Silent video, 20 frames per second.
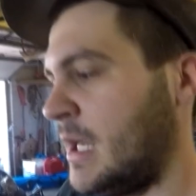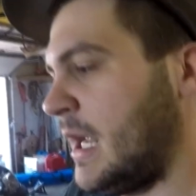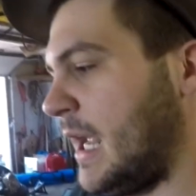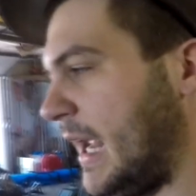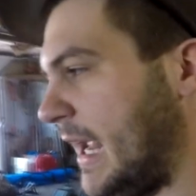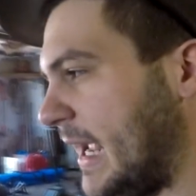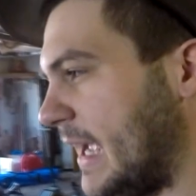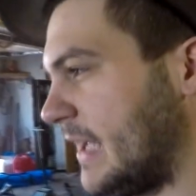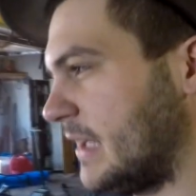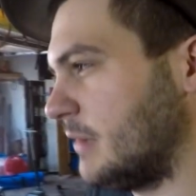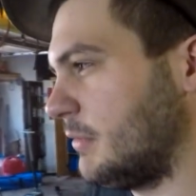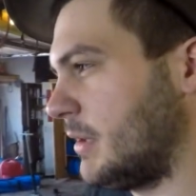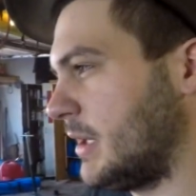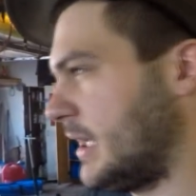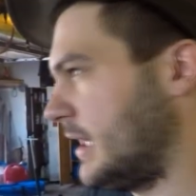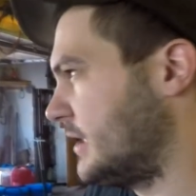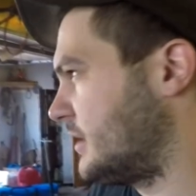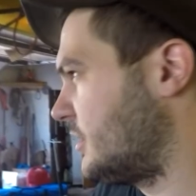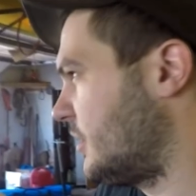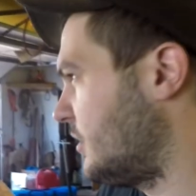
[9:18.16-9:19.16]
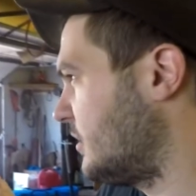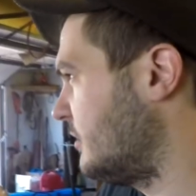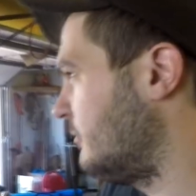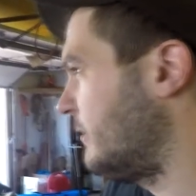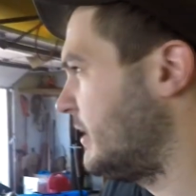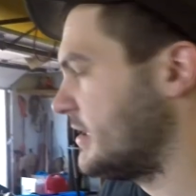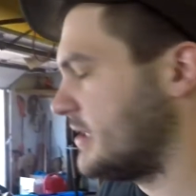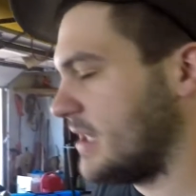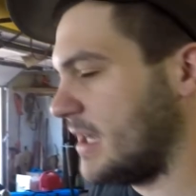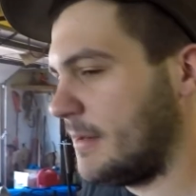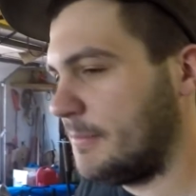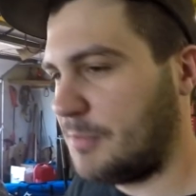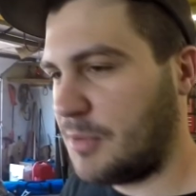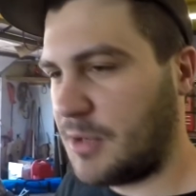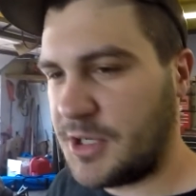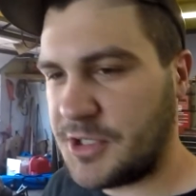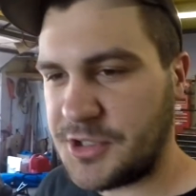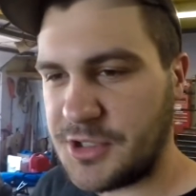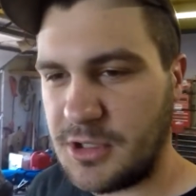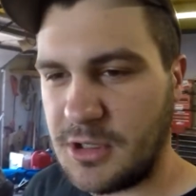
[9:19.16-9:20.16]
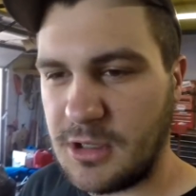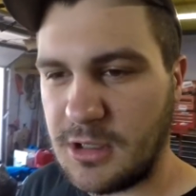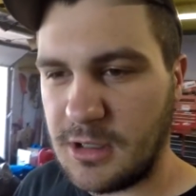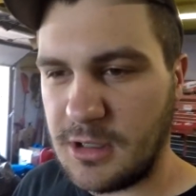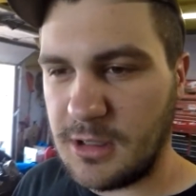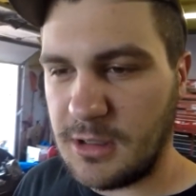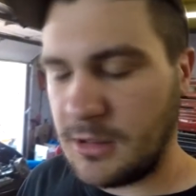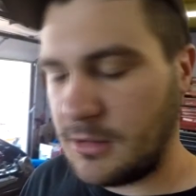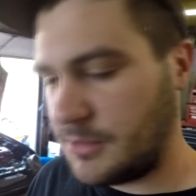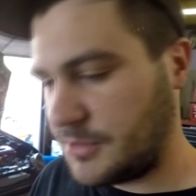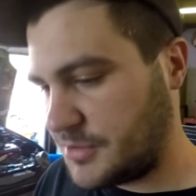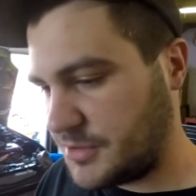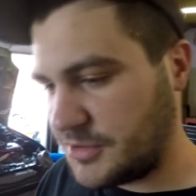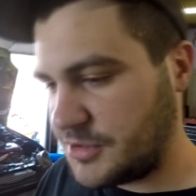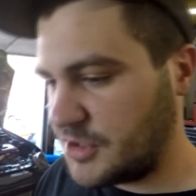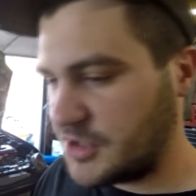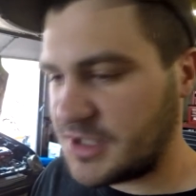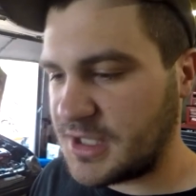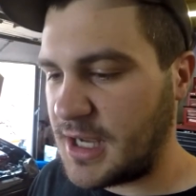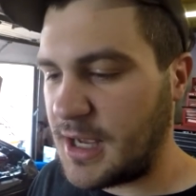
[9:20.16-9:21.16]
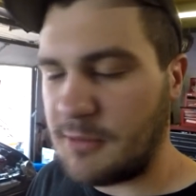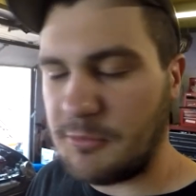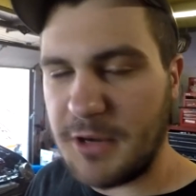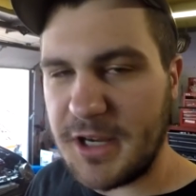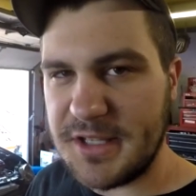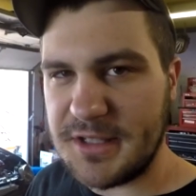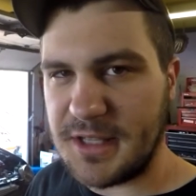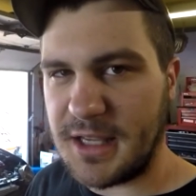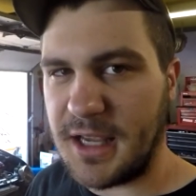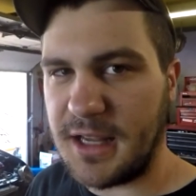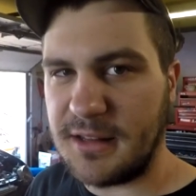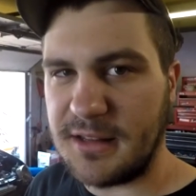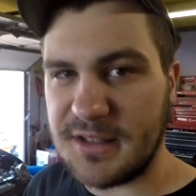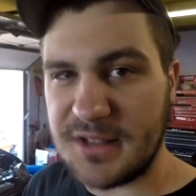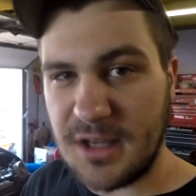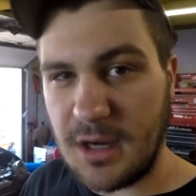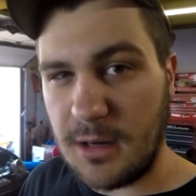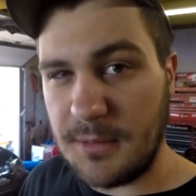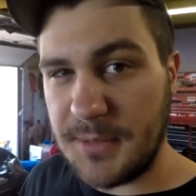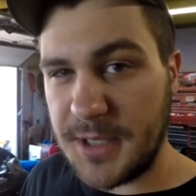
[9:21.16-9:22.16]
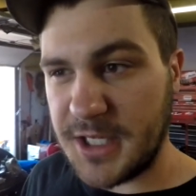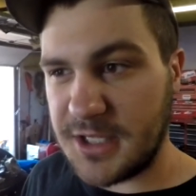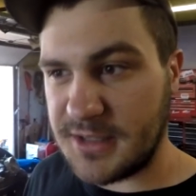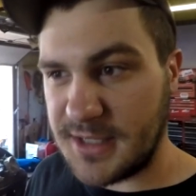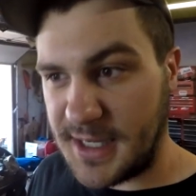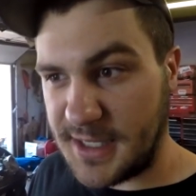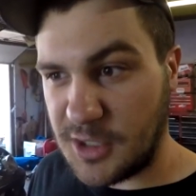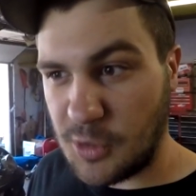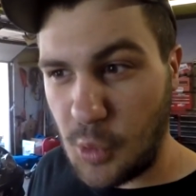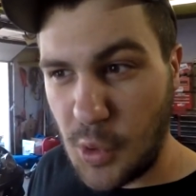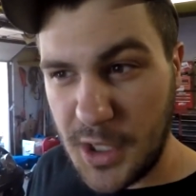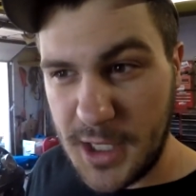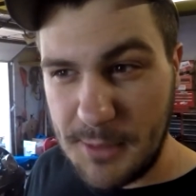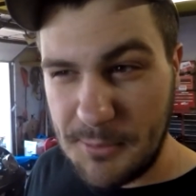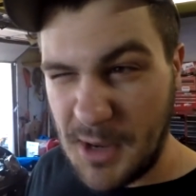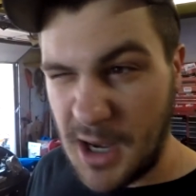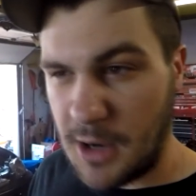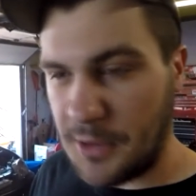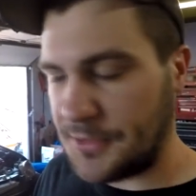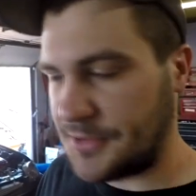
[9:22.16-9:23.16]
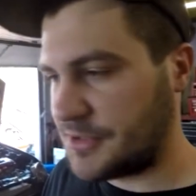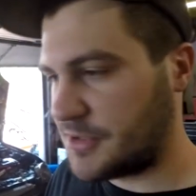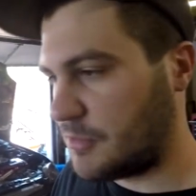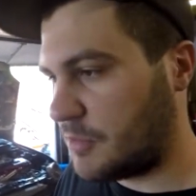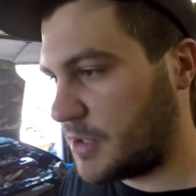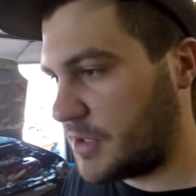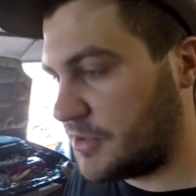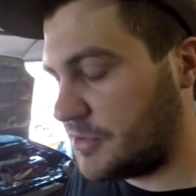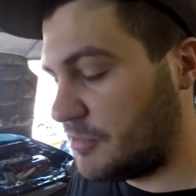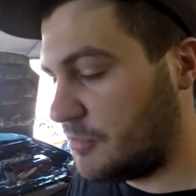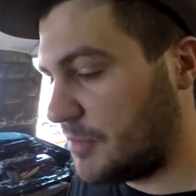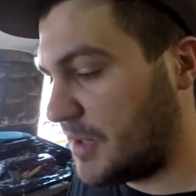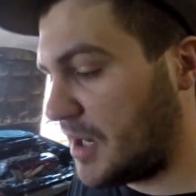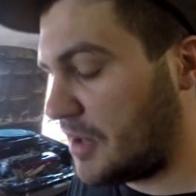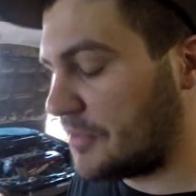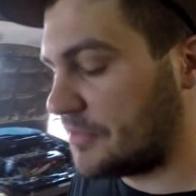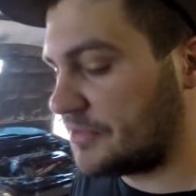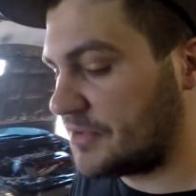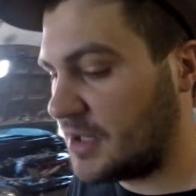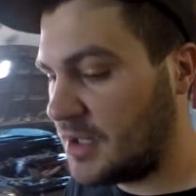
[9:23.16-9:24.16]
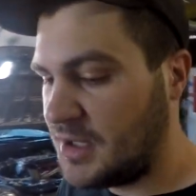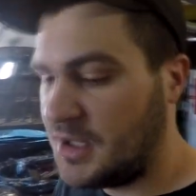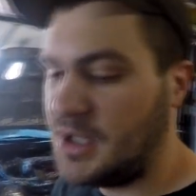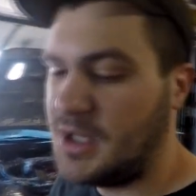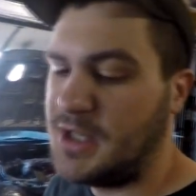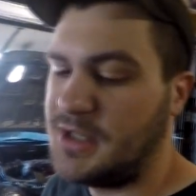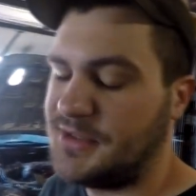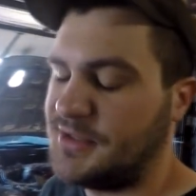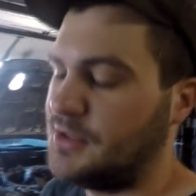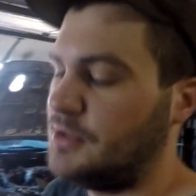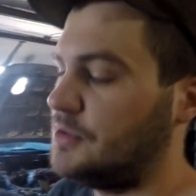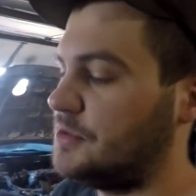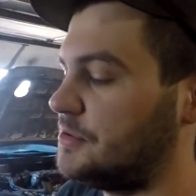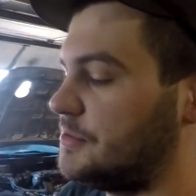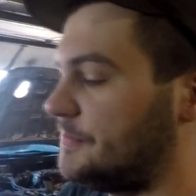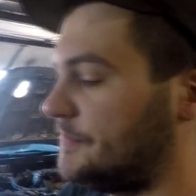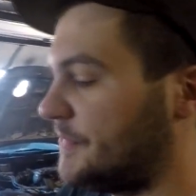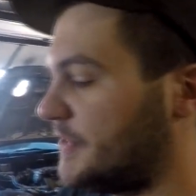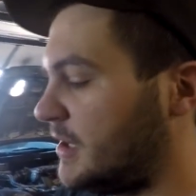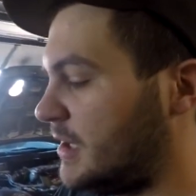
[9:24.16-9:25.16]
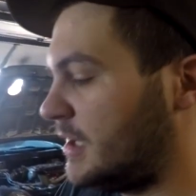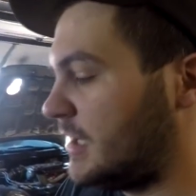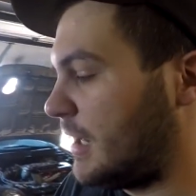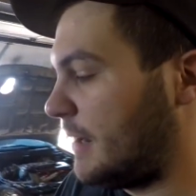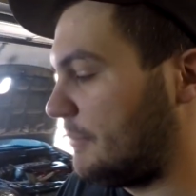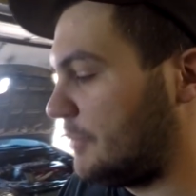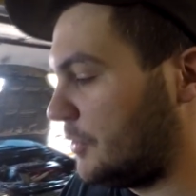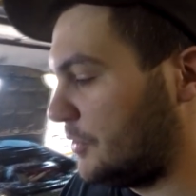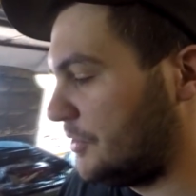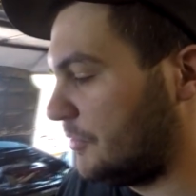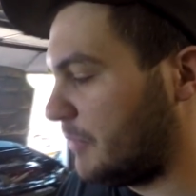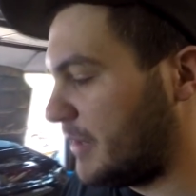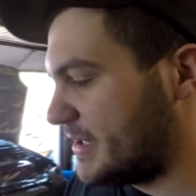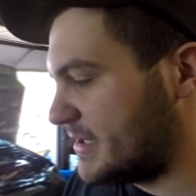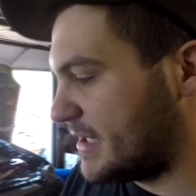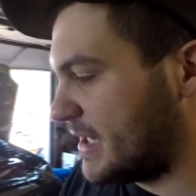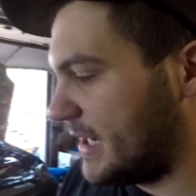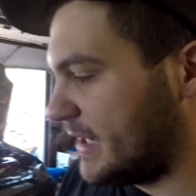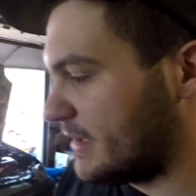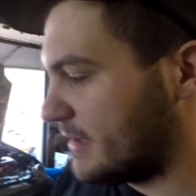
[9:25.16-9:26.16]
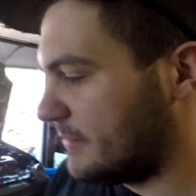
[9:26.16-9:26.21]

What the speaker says: And when I turn the wastegate pressure, or just on wastegate, this car makes like 20 pounds, 22 pounds. So I pulled the wastegate